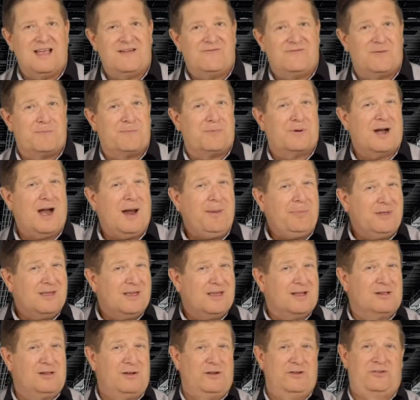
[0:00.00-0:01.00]
for probably
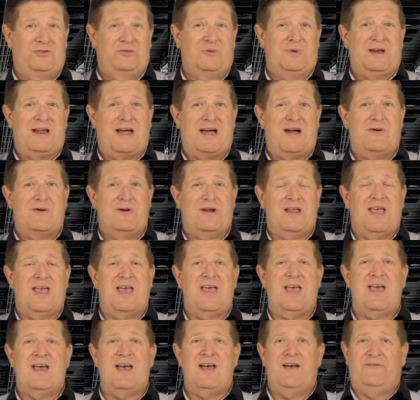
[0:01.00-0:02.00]
close to an hour and a
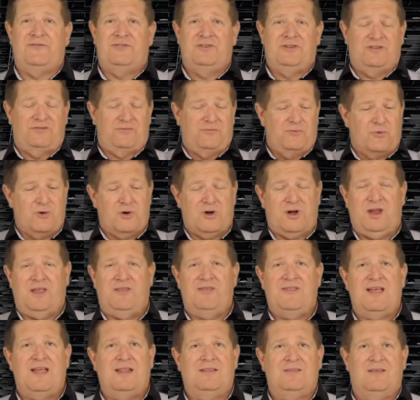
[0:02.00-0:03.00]
half, just working
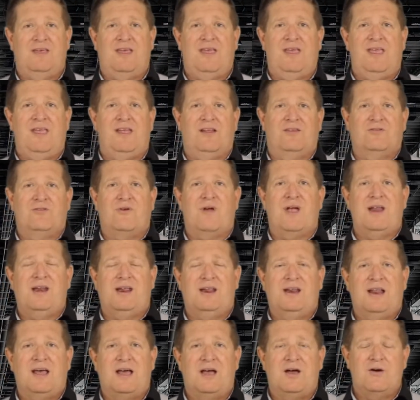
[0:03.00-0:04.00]
that tank, drying
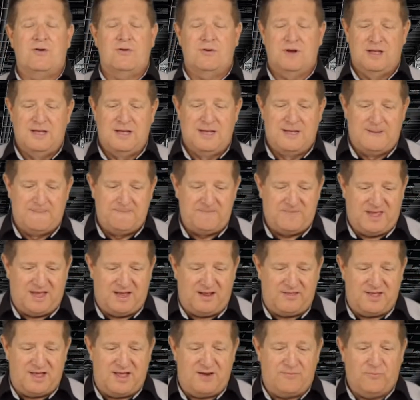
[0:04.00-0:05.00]
it out.
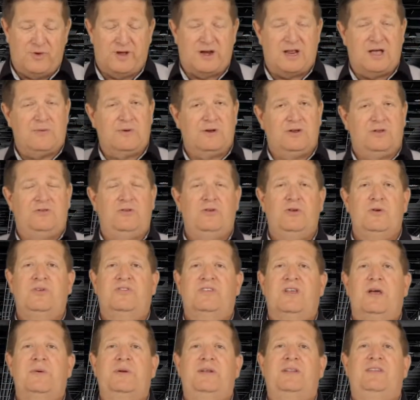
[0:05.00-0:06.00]
And then what I would do is
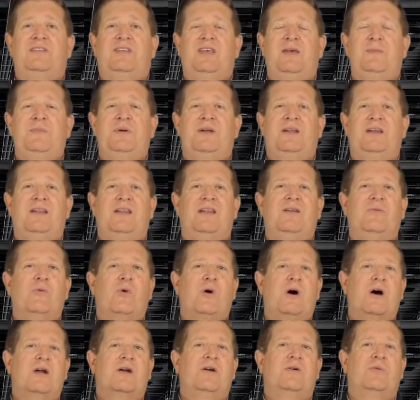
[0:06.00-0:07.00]
I would tip it, and
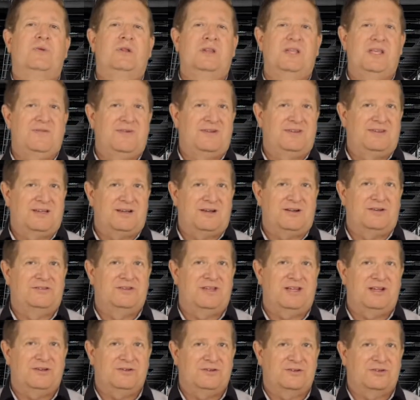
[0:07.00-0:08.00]
water will leave a
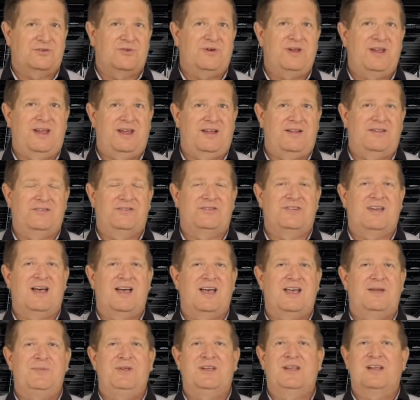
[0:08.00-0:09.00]
telltale streak
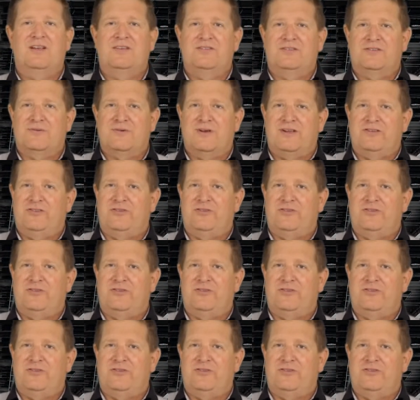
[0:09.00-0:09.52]
inside because the rest